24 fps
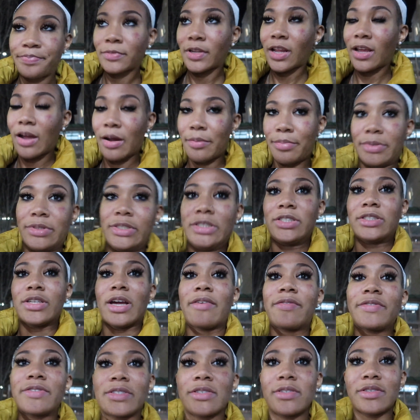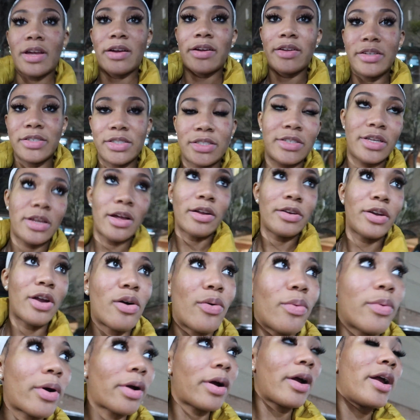They got police officers out here, so y'all
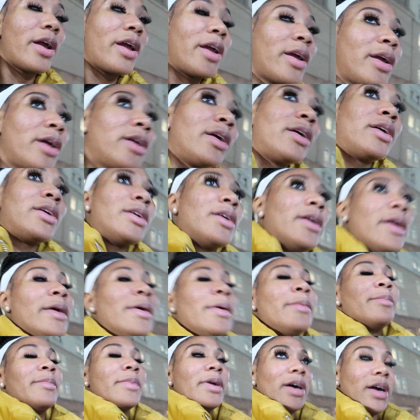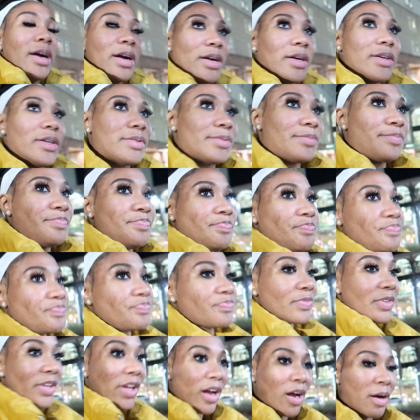don't worry. But
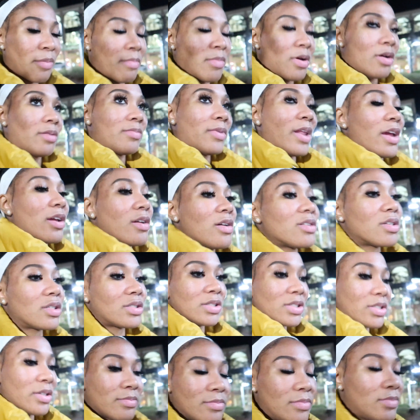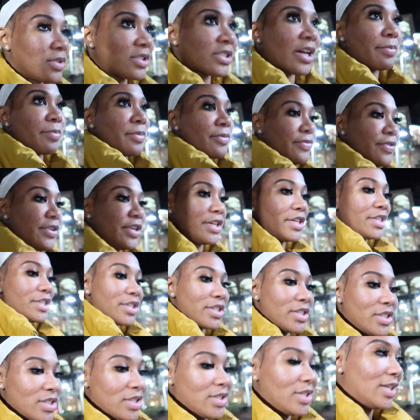yeah, her mom, they cooked some type of dish
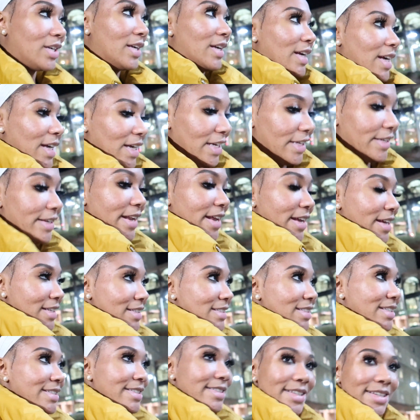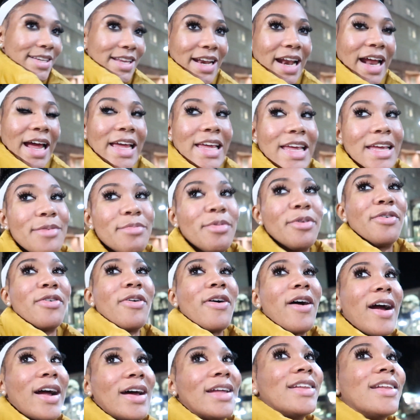and they insisted that I eat
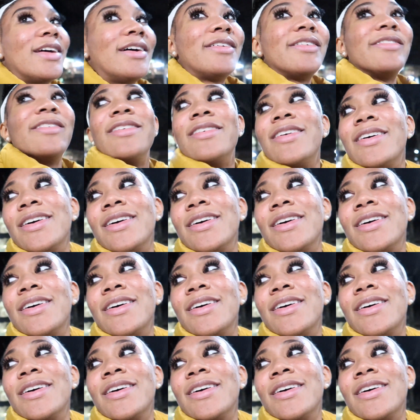before I left.